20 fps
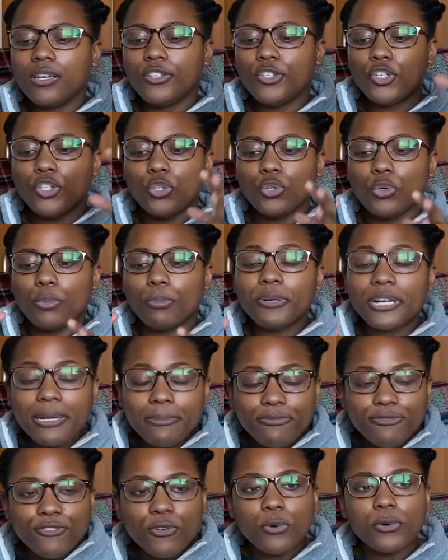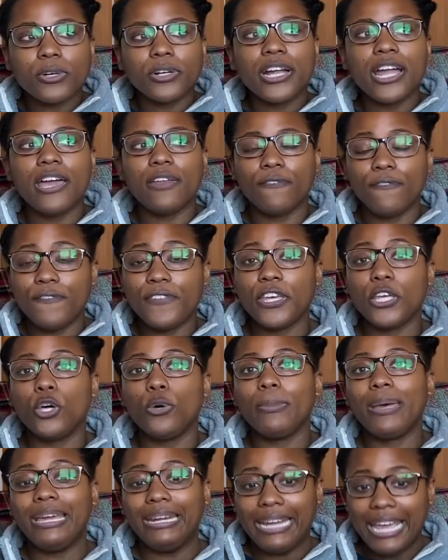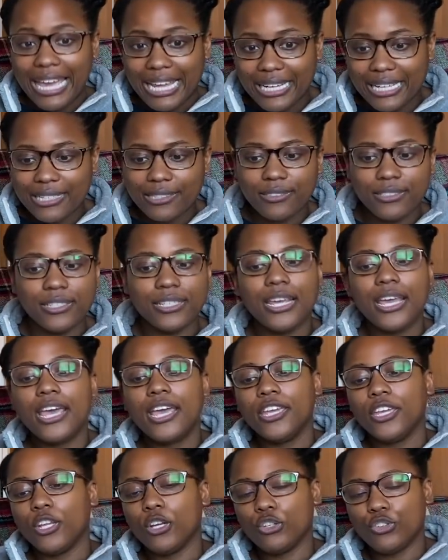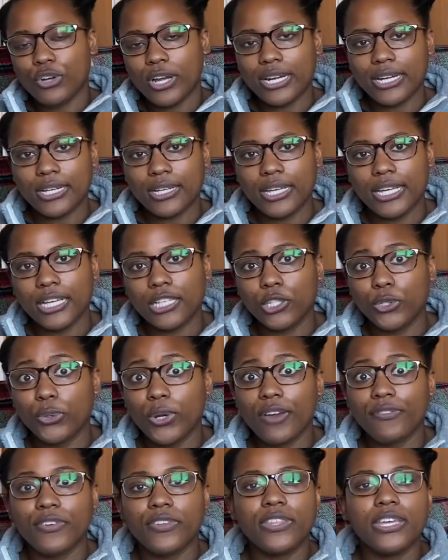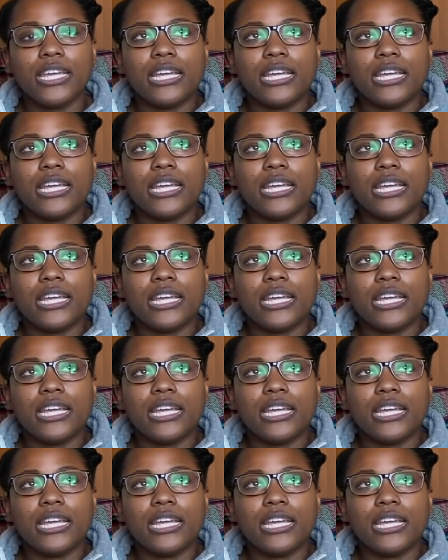to prep for and film and edit, you know, trying to include everything.